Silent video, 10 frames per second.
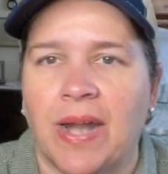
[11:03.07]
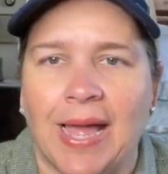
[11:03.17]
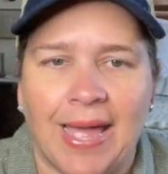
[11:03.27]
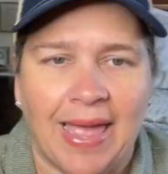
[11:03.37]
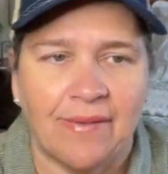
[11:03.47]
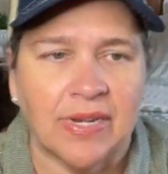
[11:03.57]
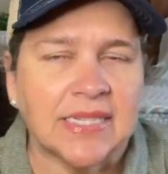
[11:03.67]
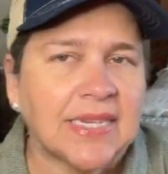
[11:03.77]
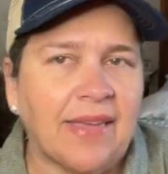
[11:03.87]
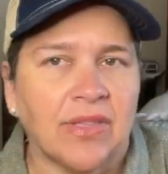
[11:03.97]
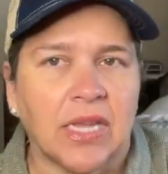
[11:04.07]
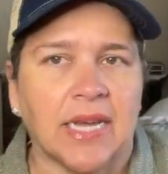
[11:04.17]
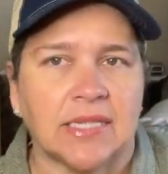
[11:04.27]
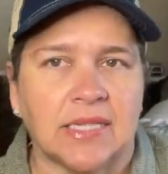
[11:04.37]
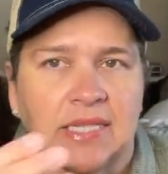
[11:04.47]
I have, it doesn't have the
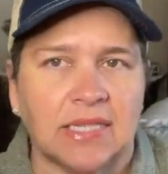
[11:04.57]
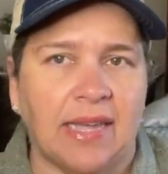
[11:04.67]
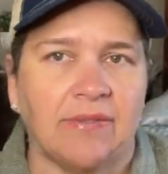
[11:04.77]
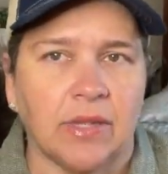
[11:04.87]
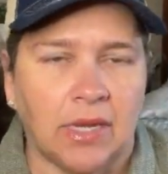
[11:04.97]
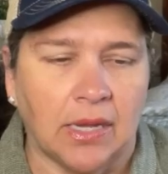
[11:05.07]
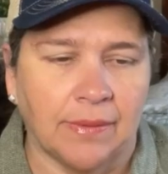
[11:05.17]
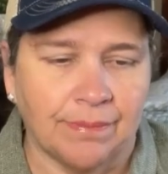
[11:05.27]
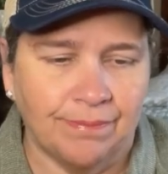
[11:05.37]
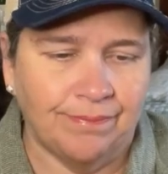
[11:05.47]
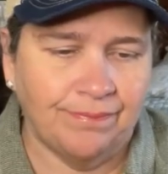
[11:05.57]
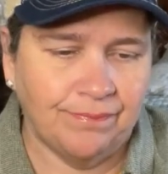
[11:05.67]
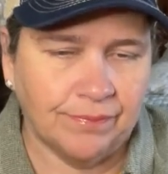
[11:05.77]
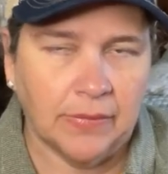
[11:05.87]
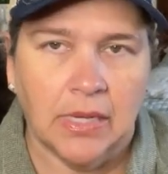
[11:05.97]
guts. It doesn't have the
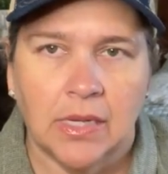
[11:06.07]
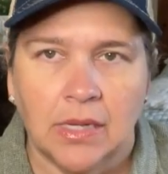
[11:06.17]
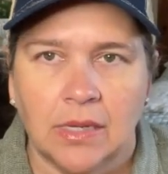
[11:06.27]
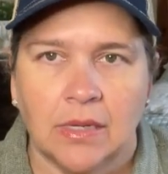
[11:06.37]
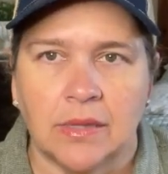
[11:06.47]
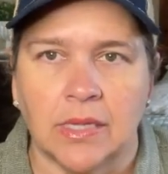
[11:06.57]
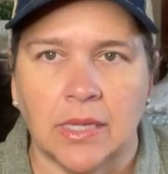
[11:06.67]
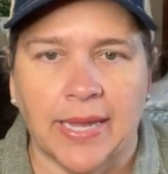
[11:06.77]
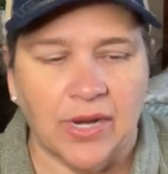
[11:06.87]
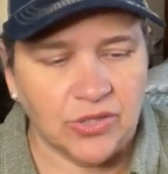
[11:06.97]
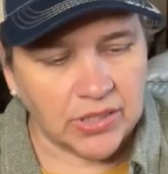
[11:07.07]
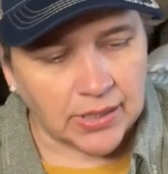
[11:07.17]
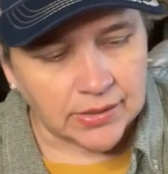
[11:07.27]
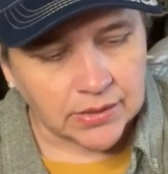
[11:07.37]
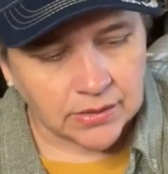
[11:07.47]
layers in
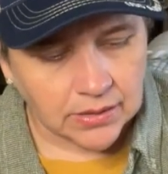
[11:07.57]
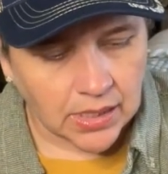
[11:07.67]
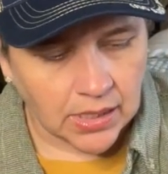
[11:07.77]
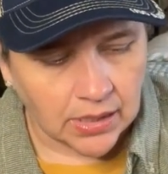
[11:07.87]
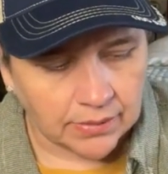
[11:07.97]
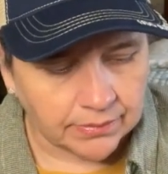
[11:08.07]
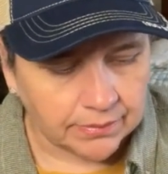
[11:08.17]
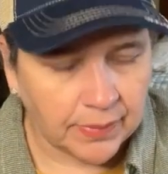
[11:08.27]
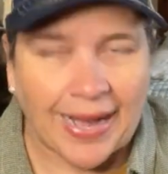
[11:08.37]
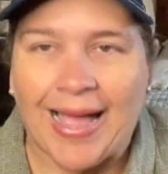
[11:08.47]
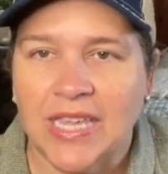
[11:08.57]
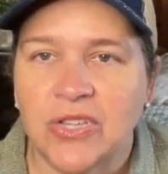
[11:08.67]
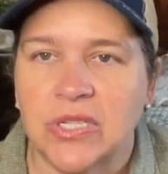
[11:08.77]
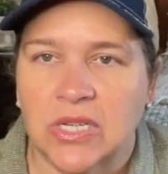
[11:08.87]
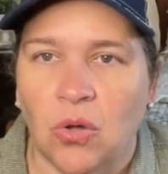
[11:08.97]
it. But I
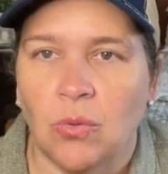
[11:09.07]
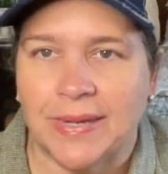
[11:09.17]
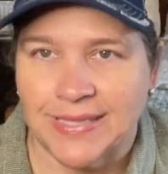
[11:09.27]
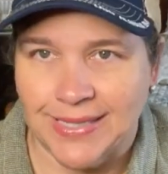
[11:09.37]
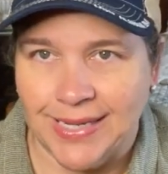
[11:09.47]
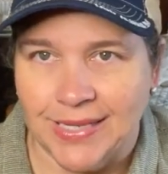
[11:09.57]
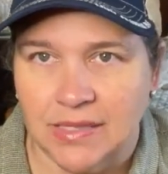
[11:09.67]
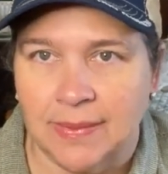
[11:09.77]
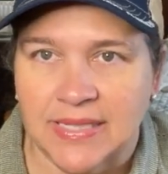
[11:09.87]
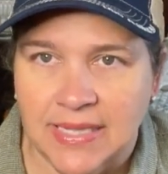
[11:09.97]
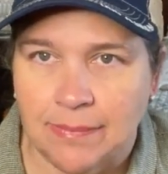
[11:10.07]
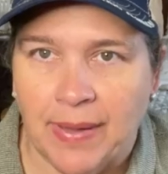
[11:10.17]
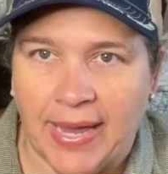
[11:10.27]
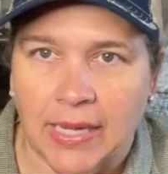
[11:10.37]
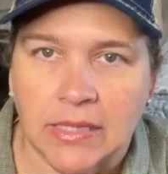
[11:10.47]
use it to hold my seeds, my seed
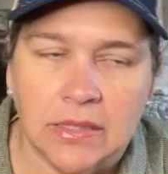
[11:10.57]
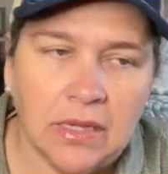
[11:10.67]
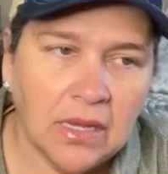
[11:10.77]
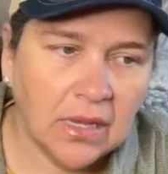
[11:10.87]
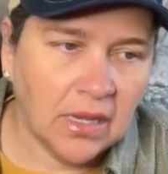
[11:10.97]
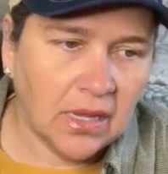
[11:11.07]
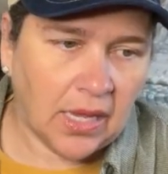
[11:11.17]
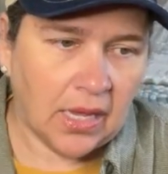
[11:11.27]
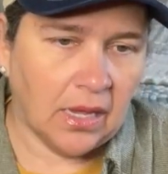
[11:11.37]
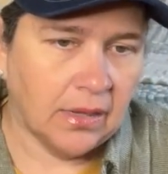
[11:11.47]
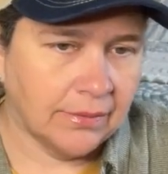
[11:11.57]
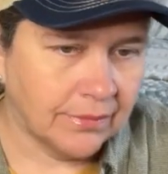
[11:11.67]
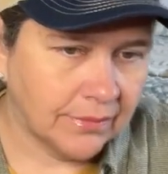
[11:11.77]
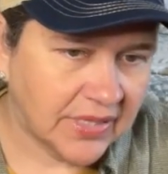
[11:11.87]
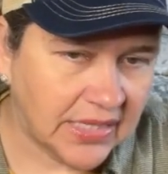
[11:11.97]
packets.
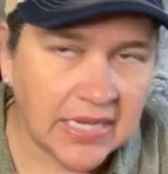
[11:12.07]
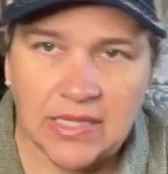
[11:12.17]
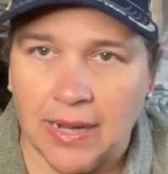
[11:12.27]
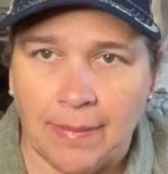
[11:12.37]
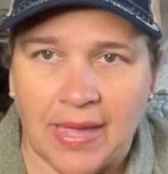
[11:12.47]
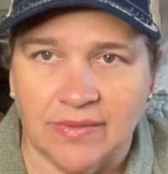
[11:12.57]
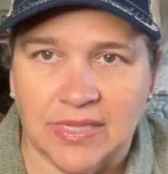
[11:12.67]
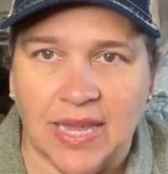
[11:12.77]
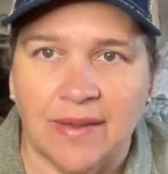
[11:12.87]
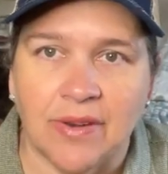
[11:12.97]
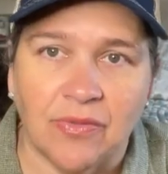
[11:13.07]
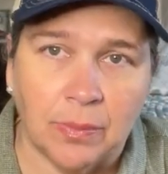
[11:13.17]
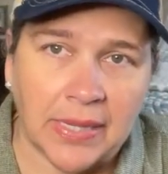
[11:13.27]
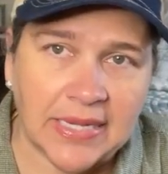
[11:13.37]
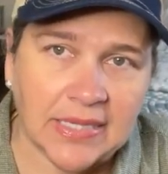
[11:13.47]
Seeds that I might have saved off of
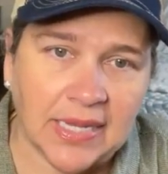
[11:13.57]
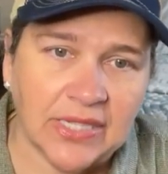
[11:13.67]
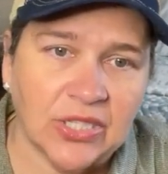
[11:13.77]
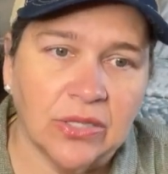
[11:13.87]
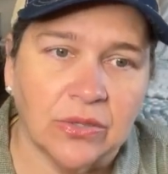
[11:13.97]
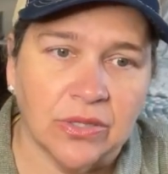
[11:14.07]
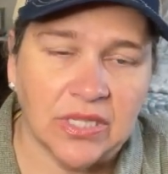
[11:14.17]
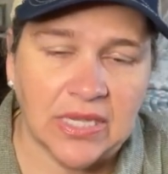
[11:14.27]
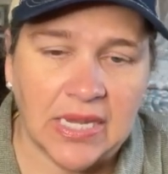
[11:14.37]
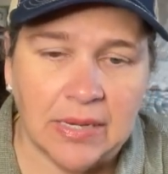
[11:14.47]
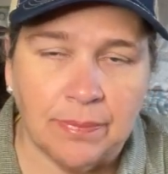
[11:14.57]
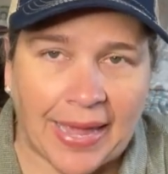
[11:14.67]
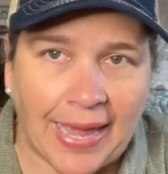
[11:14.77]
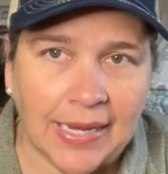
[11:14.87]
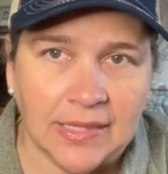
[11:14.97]
plants last year, or seed
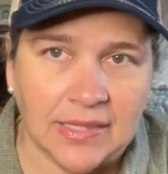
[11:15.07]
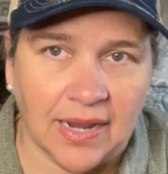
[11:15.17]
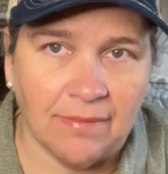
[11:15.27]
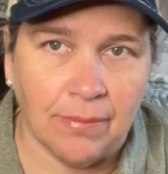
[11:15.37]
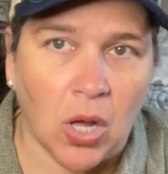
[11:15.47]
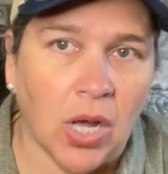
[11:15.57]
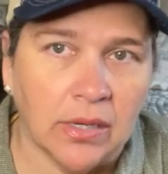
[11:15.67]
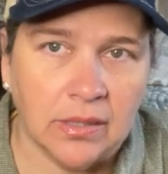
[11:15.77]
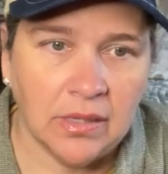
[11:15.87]
packets that I bought